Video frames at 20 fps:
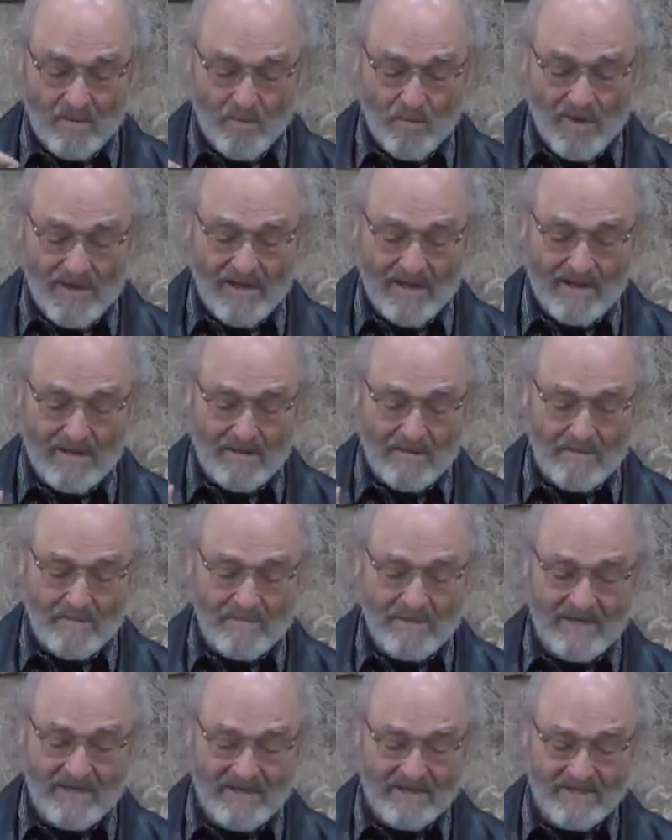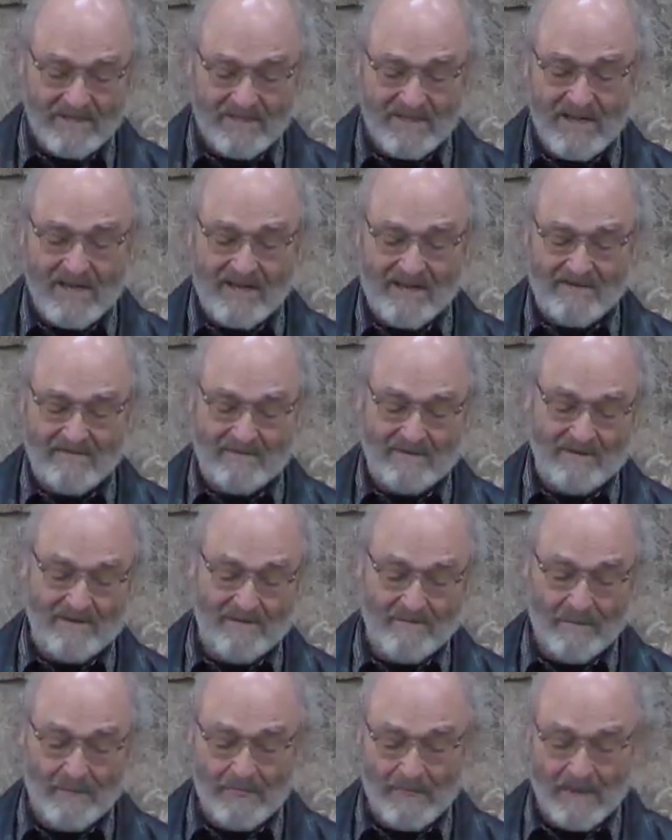will be saved.
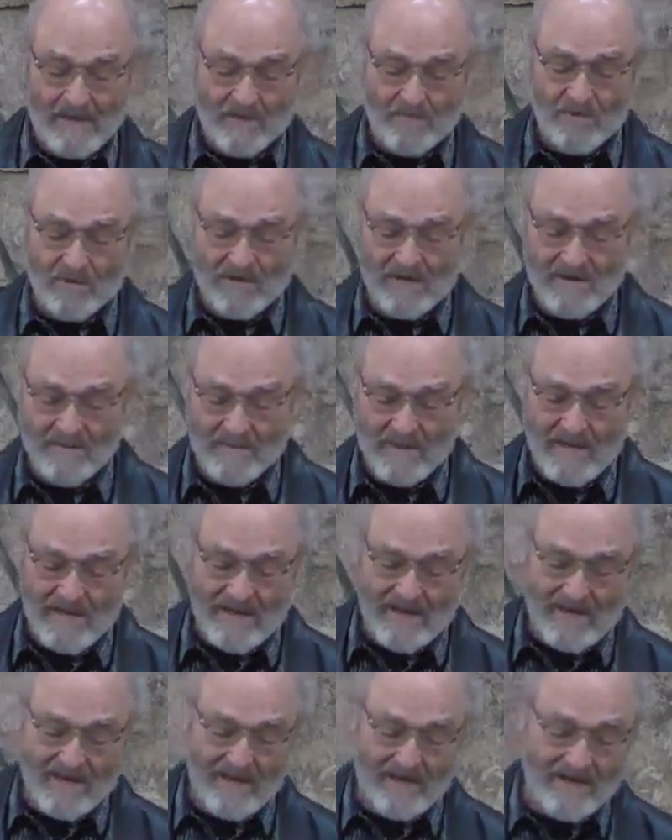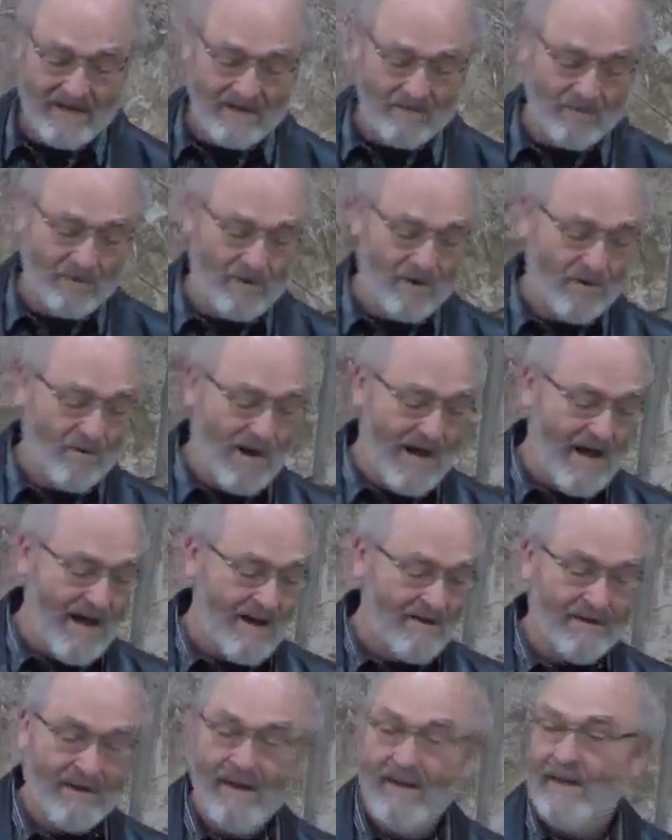He will come in, he will go
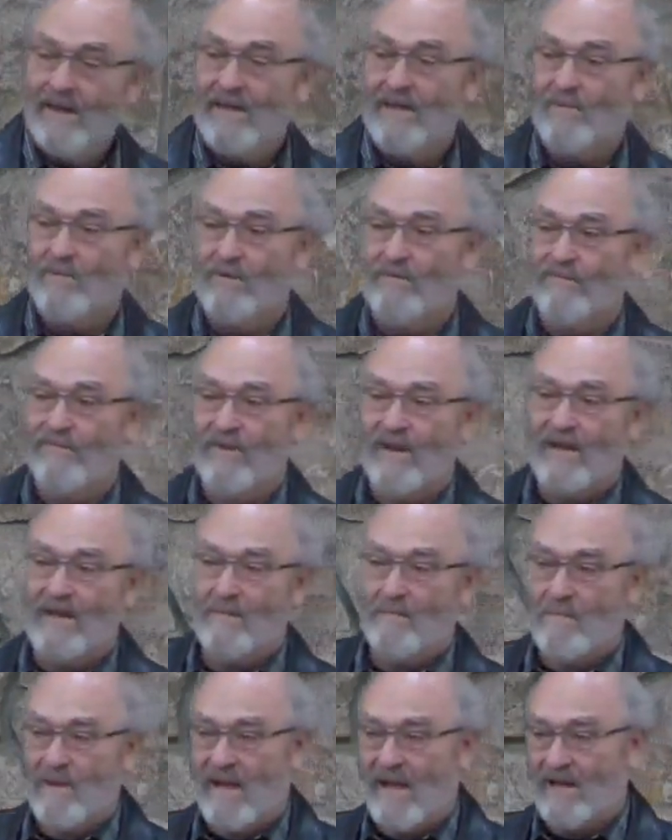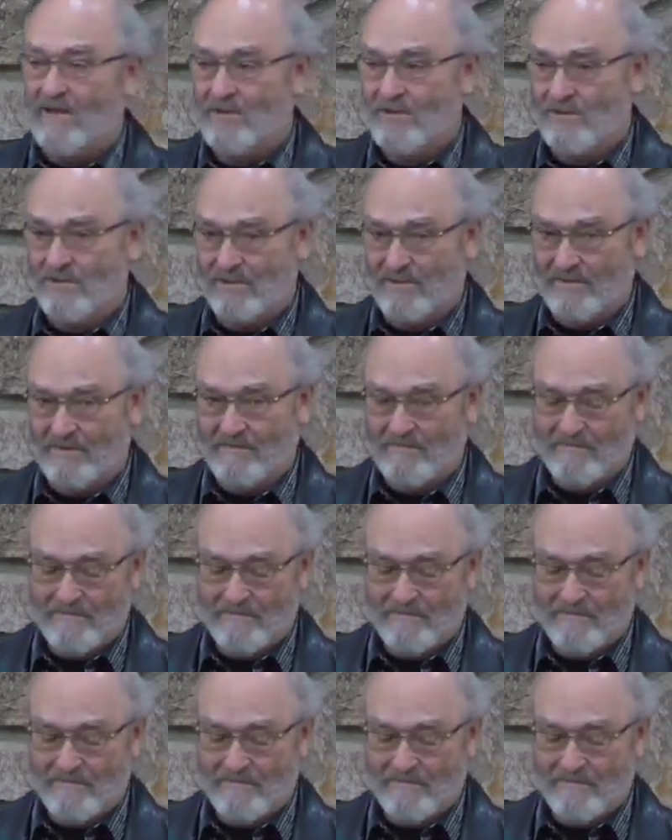out, he will find pasture.